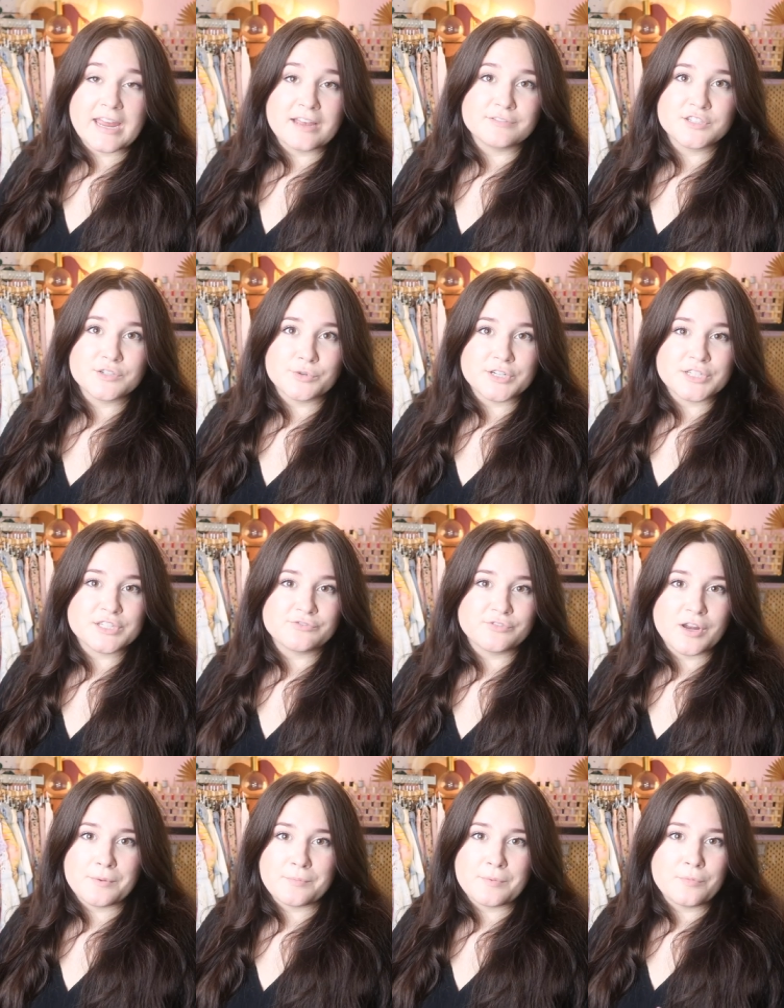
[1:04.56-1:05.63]
I have sourced
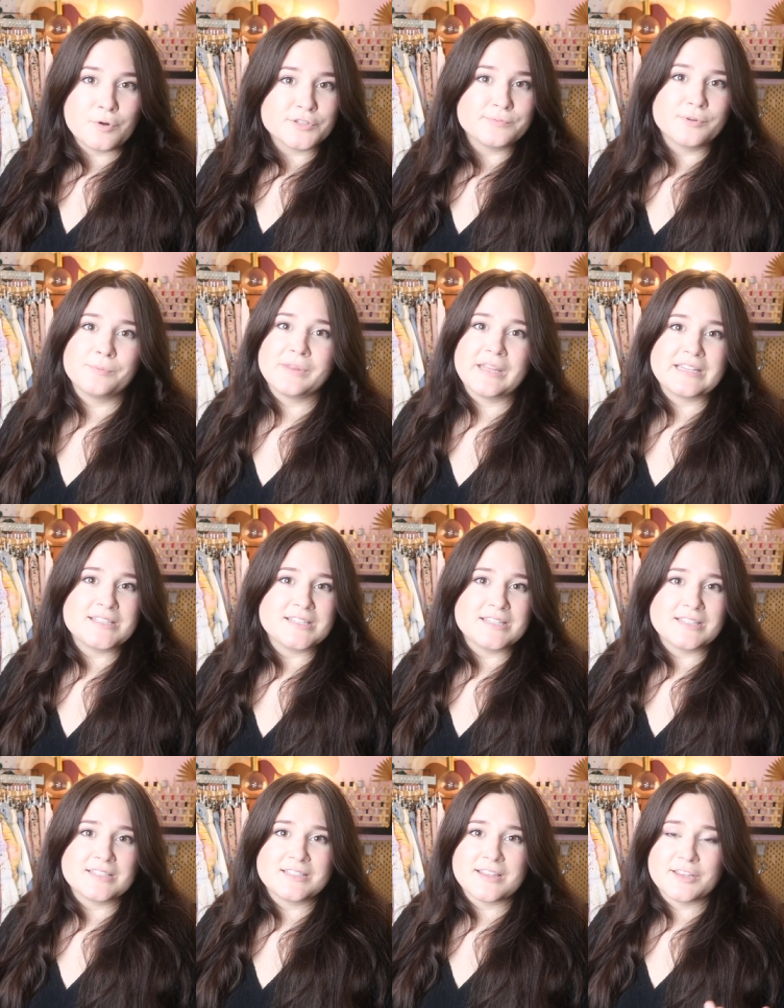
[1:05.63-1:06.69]
from multiple
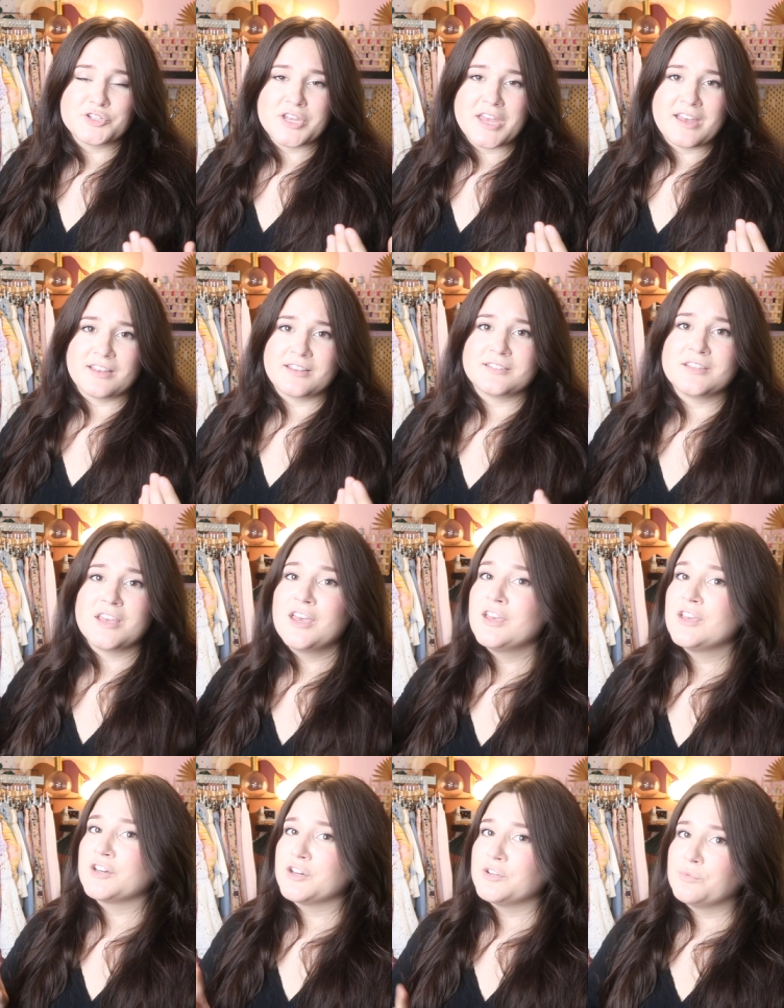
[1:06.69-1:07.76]
places such as
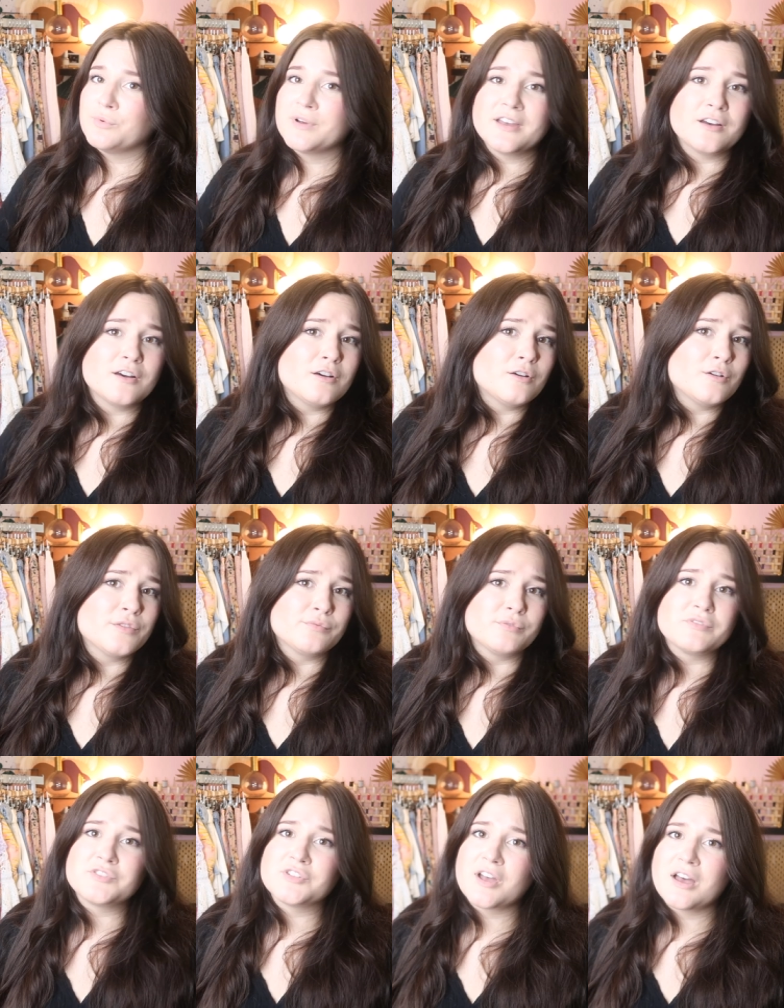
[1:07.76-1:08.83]
Goodwill,
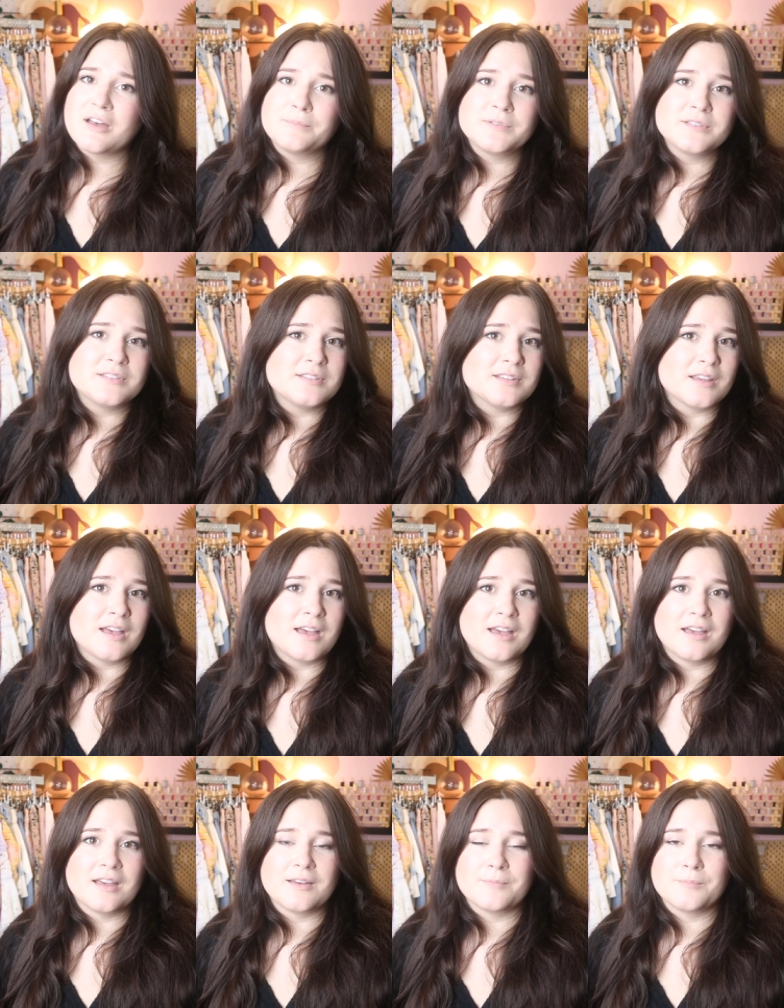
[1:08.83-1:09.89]
thrift shops,
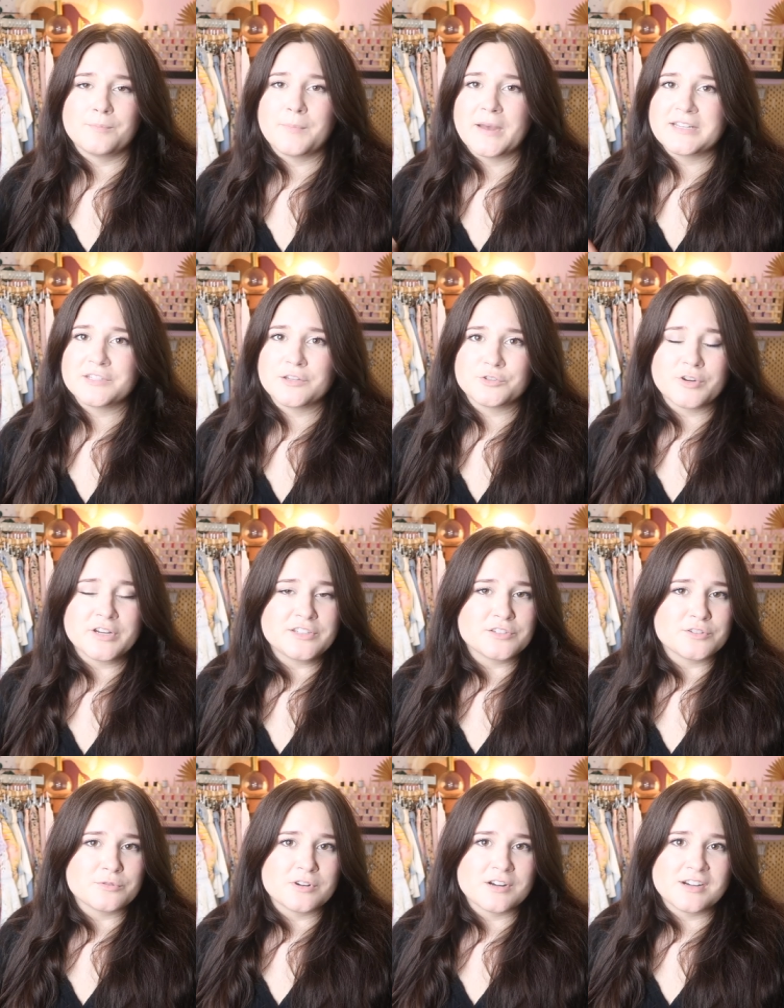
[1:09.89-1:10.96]
um, buy sell trade
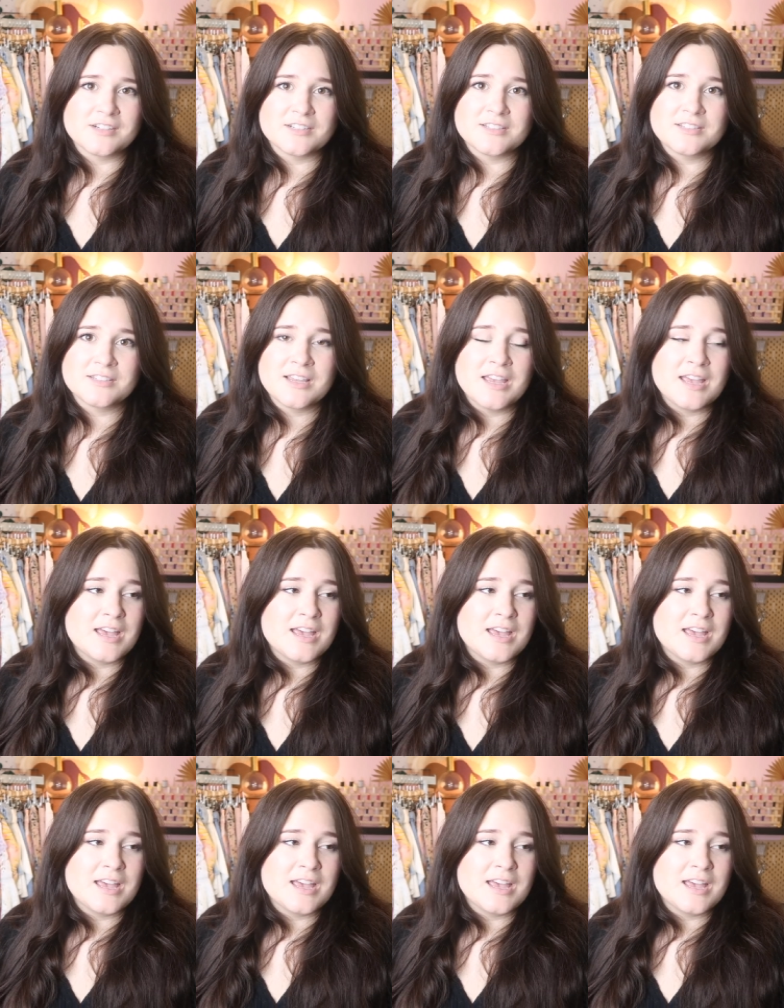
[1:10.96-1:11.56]
stores,